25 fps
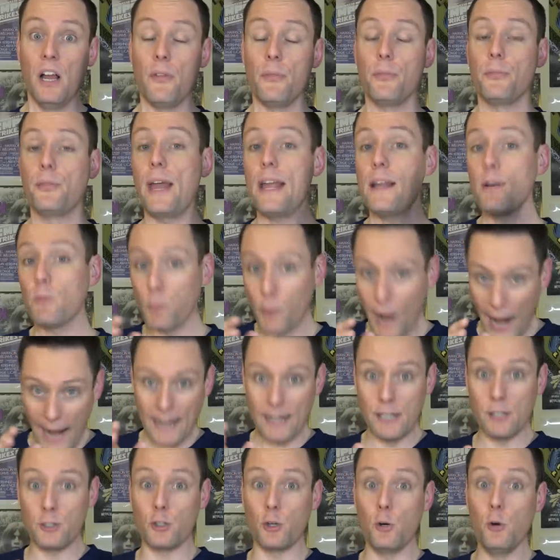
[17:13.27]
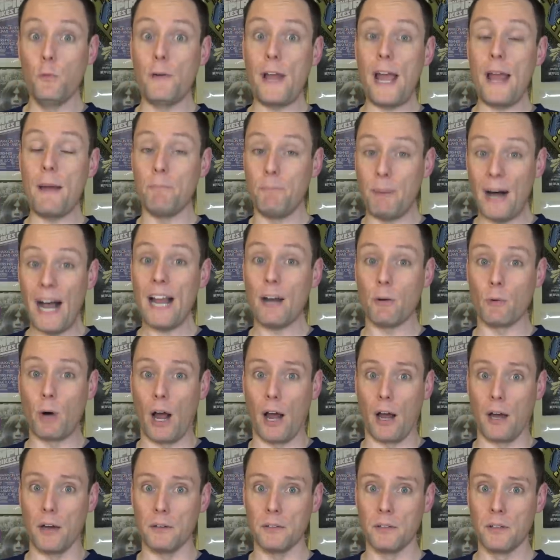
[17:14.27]
they ran into
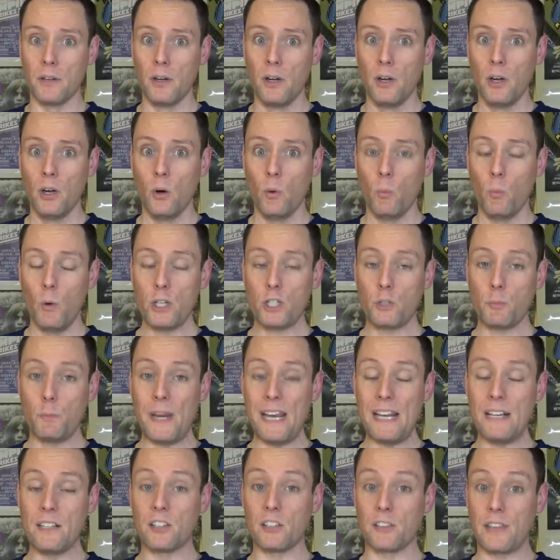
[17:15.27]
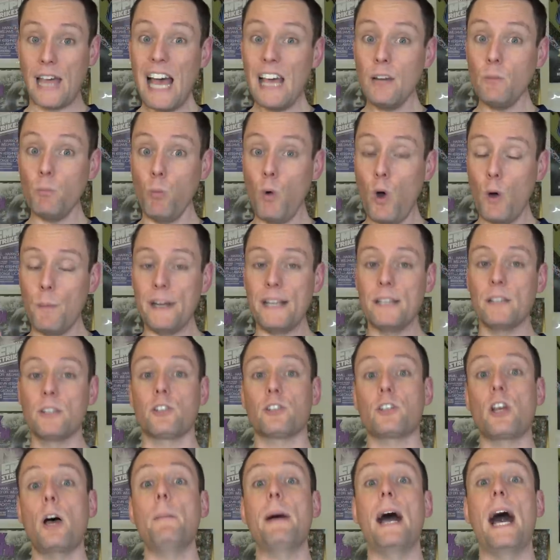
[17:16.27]
Vampyra. Which means that woman
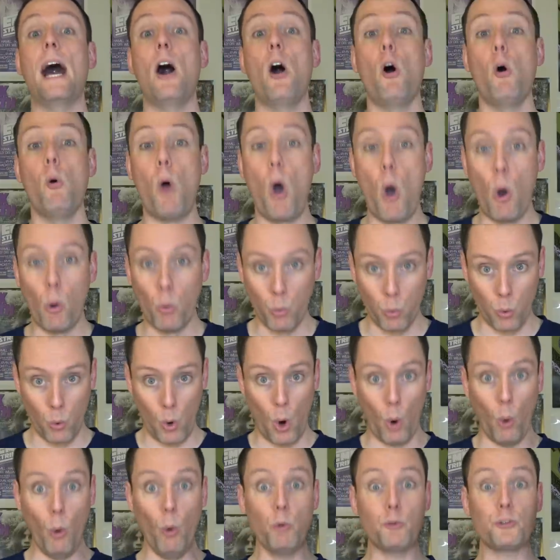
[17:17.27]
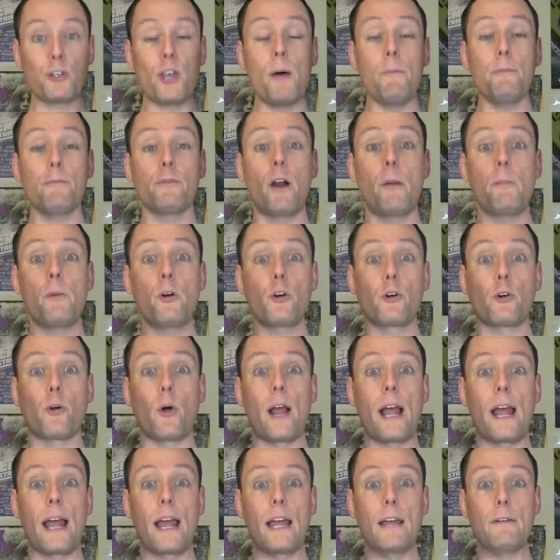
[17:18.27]
somehow rose up from her
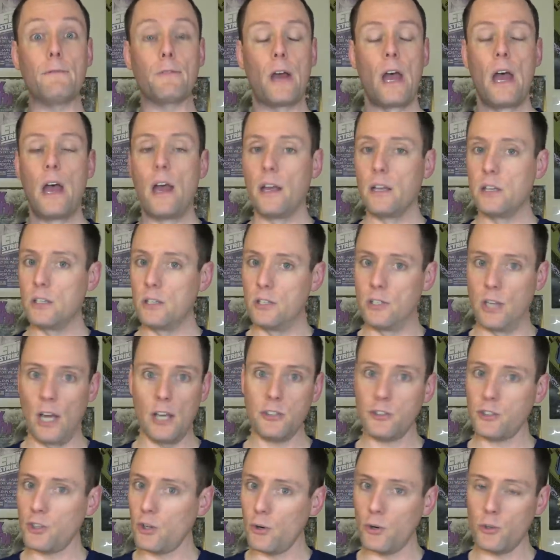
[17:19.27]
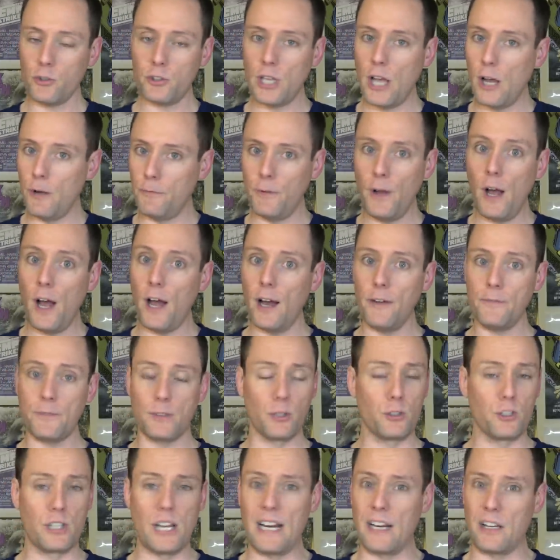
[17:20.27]
grave, dusted herself off,
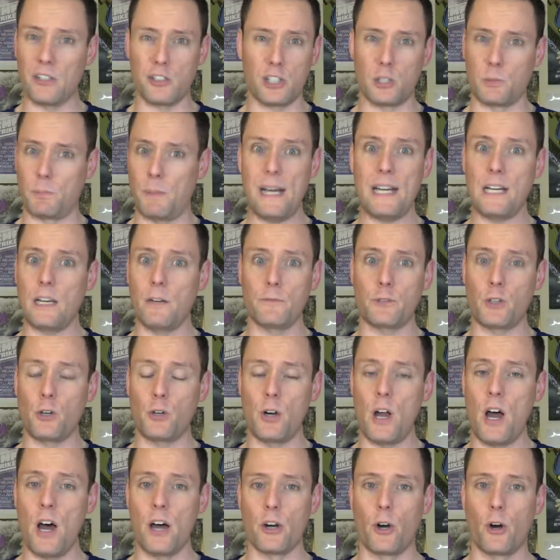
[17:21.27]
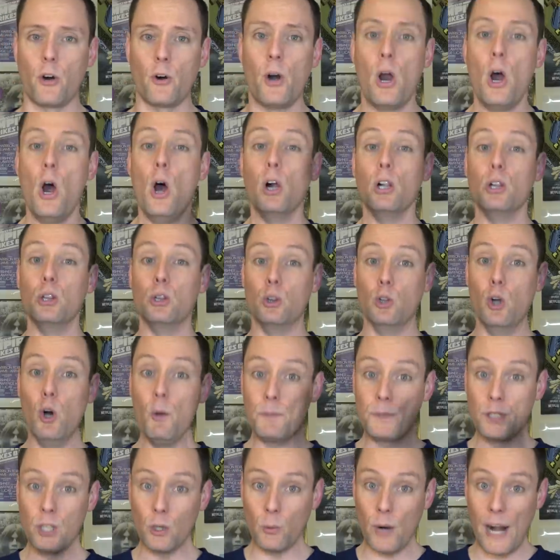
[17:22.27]
there's not a speck of dirt on her,
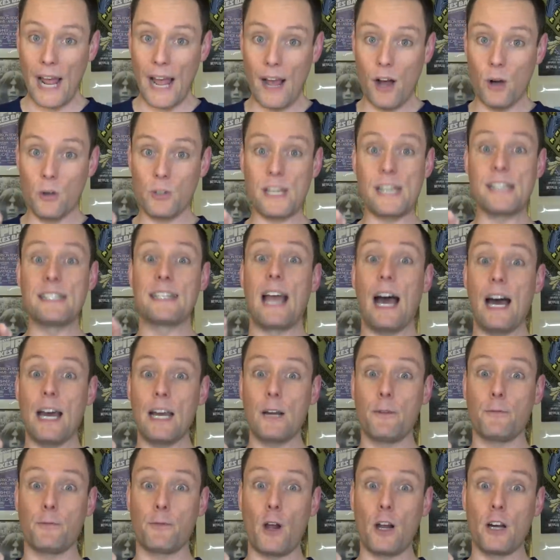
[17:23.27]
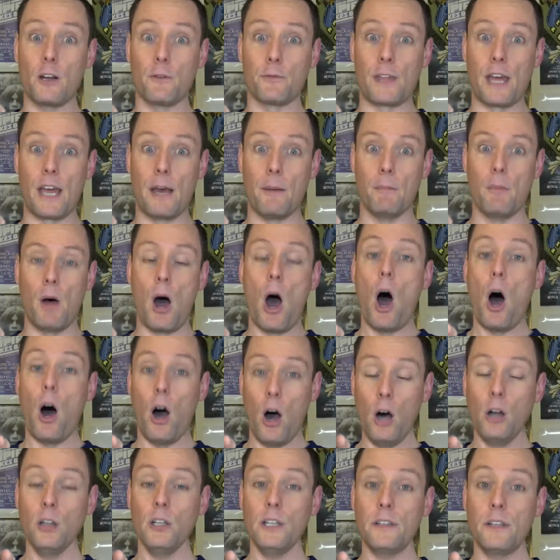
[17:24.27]
looped around and got in front of them,
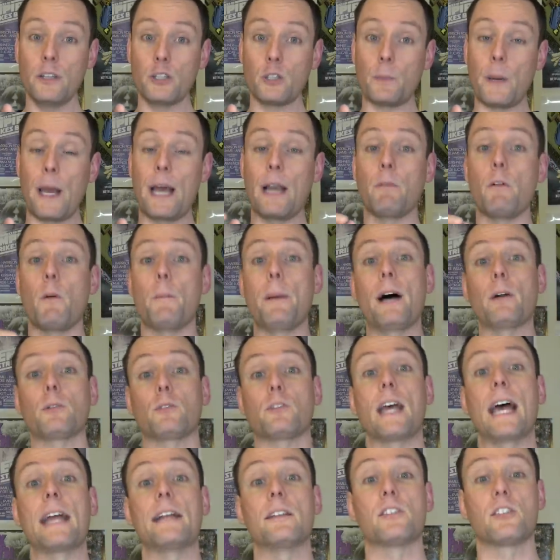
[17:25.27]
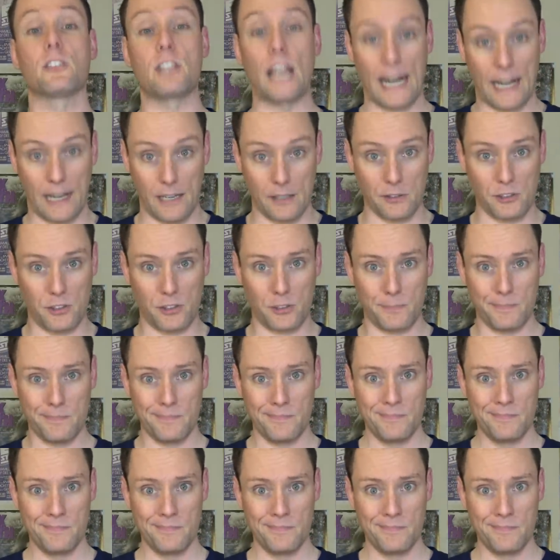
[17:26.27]
all in the span of about 10 seconds.